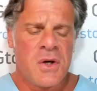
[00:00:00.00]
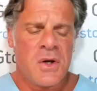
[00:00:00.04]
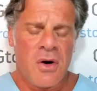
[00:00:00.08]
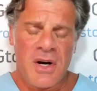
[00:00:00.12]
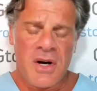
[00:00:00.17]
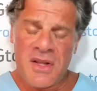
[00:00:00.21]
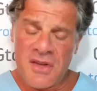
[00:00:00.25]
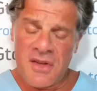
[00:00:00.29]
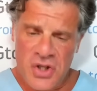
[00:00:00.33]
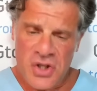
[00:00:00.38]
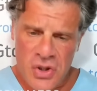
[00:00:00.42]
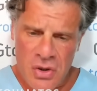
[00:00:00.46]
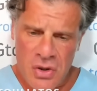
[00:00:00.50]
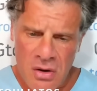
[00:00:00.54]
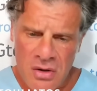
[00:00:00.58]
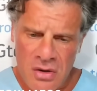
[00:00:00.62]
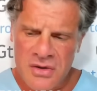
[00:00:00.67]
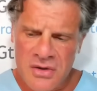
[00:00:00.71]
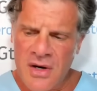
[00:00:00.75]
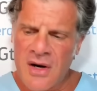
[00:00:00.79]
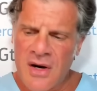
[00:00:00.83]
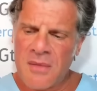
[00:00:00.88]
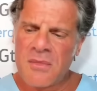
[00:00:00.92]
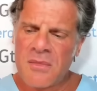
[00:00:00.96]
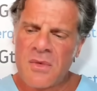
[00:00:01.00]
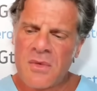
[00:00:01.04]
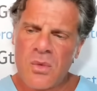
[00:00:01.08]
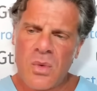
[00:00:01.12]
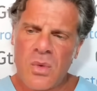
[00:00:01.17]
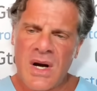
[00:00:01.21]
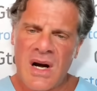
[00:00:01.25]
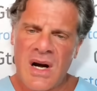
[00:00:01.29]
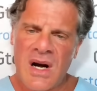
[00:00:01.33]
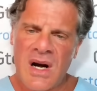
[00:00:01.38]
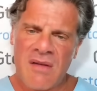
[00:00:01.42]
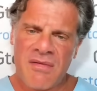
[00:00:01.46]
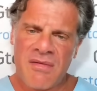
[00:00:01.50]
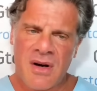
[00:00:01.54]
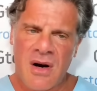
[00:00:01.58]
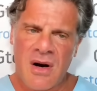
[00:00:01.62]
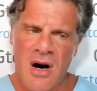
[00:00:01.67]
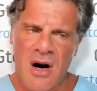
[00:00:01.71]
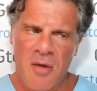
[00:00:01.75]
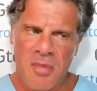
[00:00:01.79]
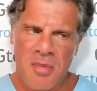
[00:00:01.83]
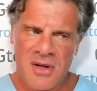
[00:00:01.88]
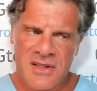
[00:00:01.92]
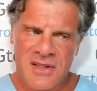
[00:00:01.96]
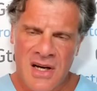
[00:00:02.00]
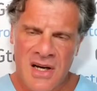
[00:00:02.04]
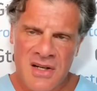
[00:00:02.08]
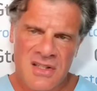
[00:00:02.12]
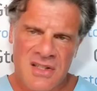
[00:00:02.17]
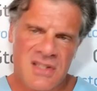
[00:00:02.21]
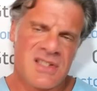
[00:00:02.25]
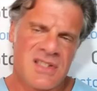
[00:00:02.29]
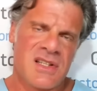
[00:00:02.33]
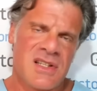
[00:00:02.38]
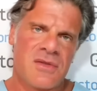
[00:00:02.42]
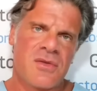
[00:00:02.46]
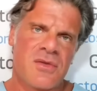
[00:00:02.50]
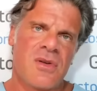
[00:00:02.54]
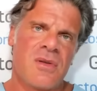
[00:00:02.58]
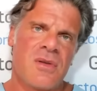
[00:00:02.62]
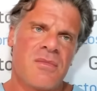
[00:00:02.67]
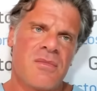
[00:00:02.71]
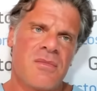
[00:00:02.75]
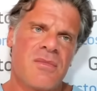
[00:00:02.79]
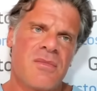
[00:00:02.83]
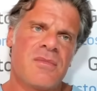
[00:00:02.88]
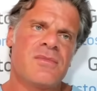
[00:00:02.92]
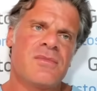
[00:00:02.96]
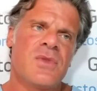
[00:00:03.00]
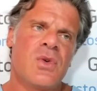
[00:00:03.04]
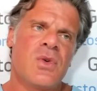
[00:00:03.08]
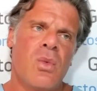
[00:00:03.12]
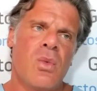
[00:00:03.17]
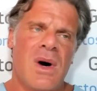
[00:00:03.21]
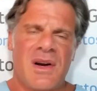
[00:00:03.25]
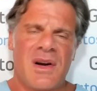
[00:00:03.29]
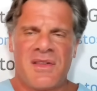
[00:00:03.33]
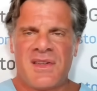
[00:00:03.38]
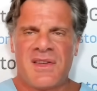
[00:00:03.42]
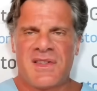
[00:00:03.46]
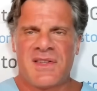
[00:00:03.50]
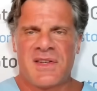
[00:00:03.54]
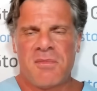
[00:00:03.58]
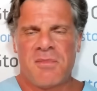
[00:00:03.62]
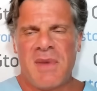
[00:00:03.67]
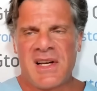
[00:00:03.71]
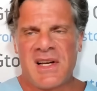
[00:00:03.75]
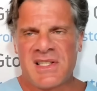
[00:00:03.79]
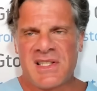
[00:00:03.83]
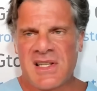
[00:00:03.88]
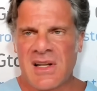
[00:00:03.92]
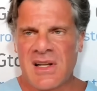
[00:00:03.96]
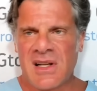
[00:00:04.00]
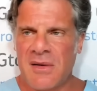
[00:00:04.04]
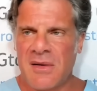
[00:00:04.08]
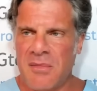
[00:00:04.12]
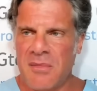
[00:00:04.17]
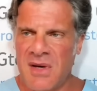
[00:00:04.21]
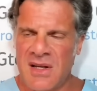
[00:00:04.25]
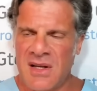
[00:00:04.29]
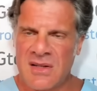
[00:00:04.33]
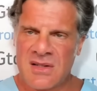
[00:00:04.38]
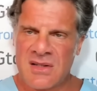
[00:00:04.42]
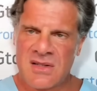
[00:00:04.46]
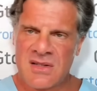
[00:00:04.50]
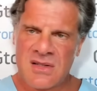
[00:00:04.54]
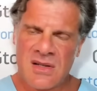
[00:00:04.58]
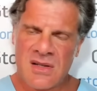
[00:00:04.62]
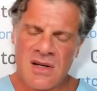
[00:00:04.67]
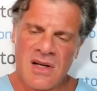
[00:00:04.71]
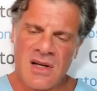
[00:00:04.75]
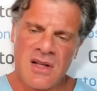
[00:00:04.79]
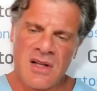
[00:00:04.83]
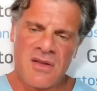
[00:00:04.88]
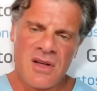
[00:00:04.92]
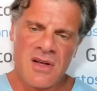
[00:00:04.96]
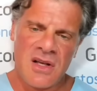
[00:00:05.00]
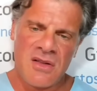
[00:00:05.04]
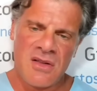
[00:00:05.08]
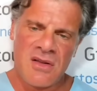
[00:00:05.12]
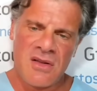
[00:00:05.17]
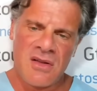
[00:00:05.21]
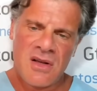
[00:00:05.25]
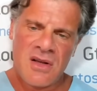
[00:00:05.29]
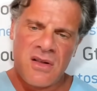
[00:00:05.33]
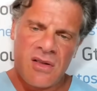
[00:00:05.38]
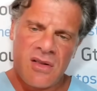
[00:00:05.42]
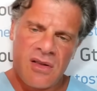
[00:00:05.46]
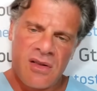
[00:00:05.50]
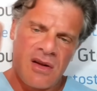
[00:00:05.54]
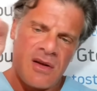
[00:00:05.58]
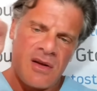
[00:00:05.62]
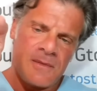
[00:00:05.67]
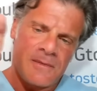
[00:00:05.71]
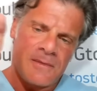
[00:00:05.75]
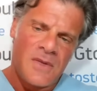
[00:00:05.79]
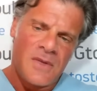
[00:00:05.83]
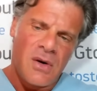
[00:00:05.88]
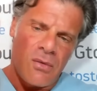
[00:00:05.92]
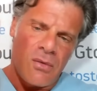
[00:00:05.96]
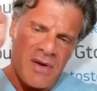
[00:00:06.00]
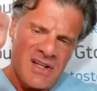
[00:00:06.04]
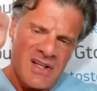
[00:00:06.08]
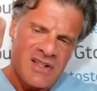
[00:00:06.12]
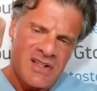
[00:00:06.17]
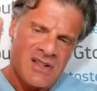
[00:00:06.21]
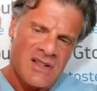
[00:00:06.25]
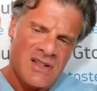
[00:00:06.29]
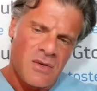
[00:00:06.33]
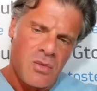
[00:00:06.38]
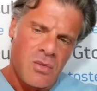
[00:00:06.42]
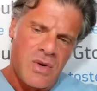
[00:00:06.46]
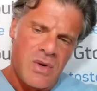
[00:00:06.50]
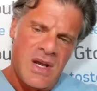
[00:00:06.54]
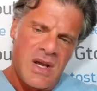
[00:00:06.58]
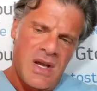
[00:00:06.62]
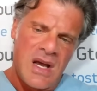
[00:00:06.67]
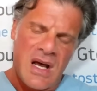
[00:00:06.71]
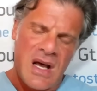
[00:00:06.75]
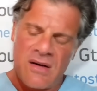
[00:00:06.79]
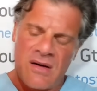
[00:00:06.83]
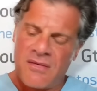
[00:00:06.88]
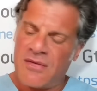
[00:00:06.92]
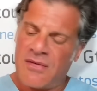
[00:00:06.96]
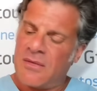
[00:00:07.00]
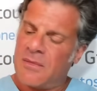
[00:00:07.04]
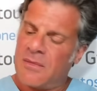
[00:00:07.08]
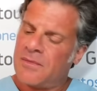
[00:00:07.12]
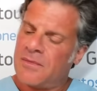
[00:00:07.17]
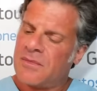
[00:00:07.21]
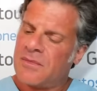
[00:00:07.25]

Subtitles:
So in the short term, we have the carpal tunnel syndrome. What this basically means, in the wrist, we have